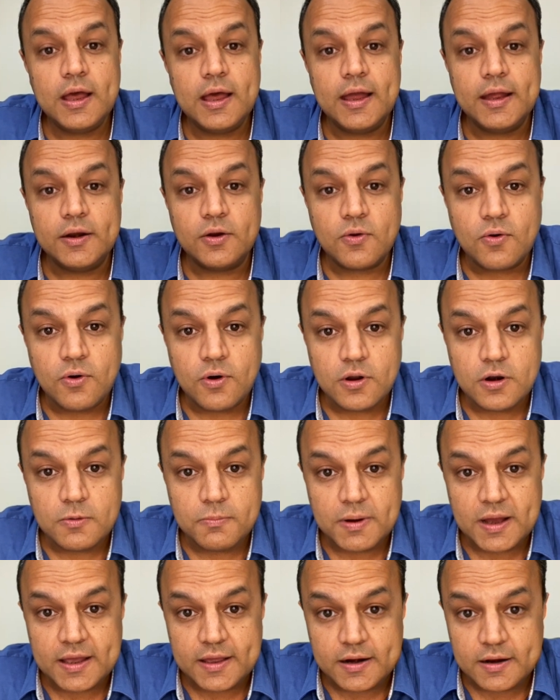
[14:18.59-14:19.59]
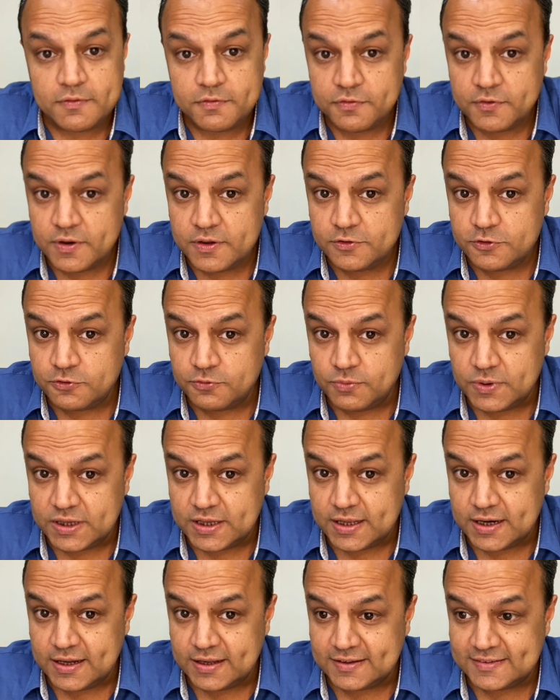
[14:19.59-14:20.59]
and call by reference with
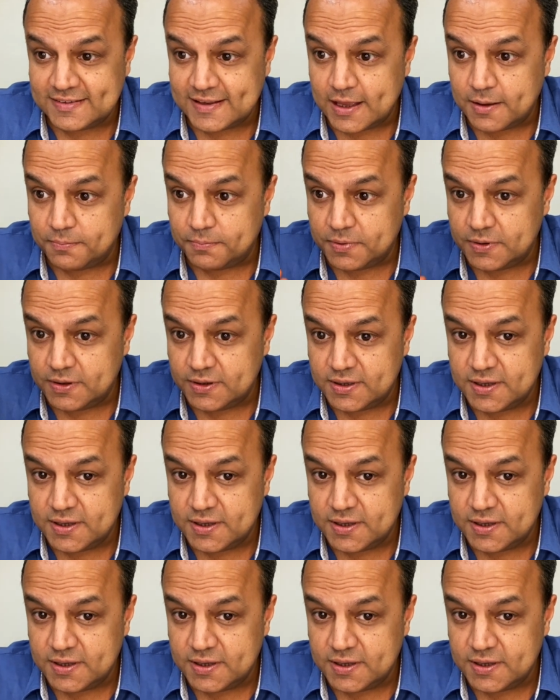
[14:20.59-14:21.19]
an example.